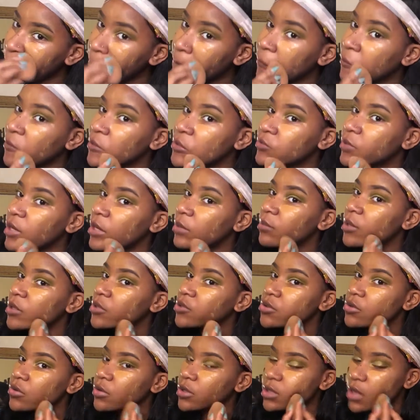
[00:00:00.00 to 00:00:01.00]
Cause you gotta make
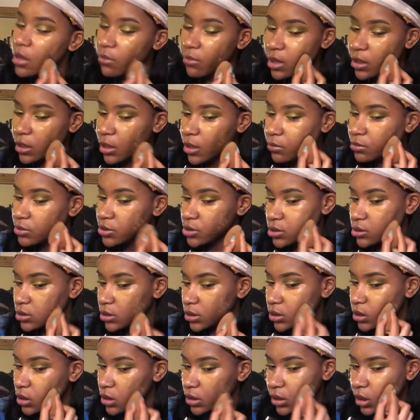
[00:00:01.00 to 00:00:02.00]
sure that makeup is just
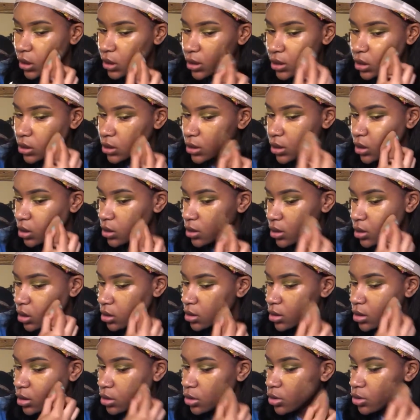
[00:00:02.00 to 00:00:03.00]
in. Like,
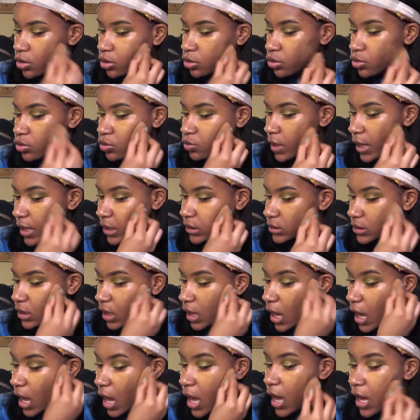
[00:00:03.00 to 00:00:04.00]
who has
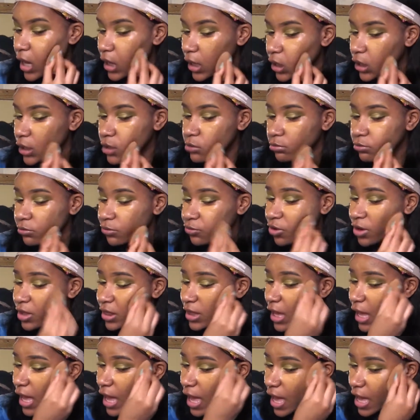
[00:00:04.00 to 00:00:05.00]
time for
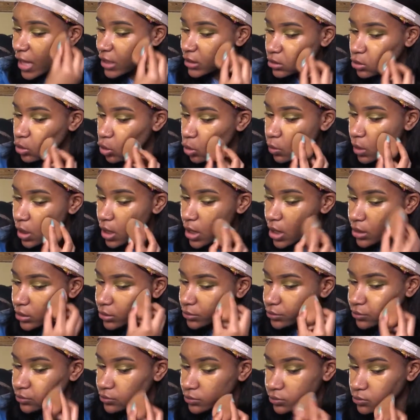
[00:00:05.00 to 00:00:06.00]
that? No
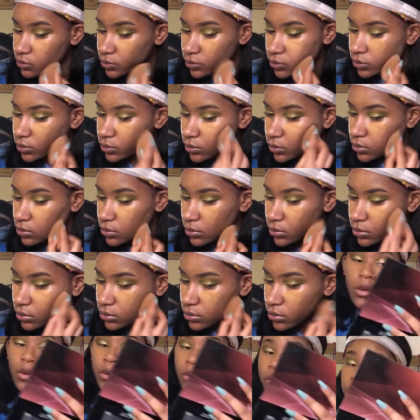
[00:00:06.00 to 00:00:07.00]
one.
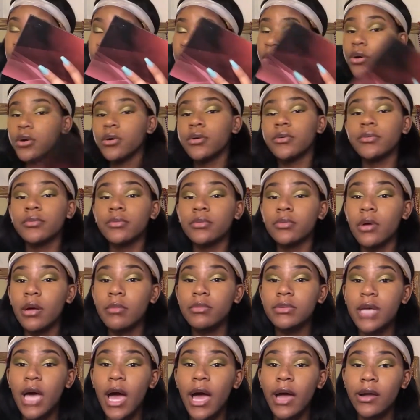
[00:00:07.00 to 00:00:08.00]
Whew, I'm
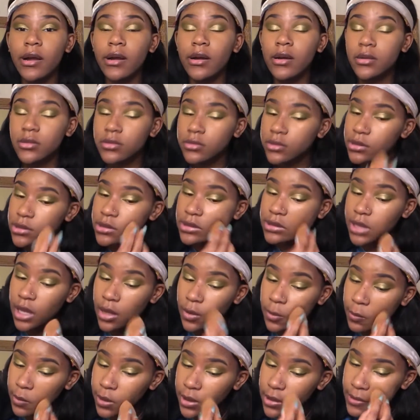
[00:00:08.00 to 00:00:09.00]
tired. This is a lot
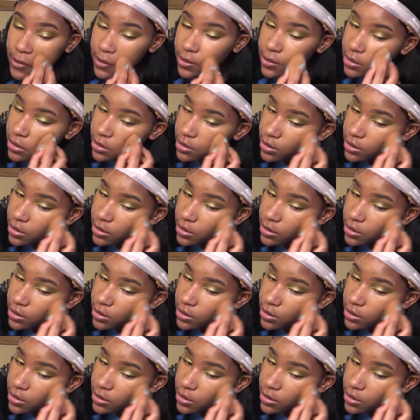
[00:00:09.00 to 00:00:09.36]
of work.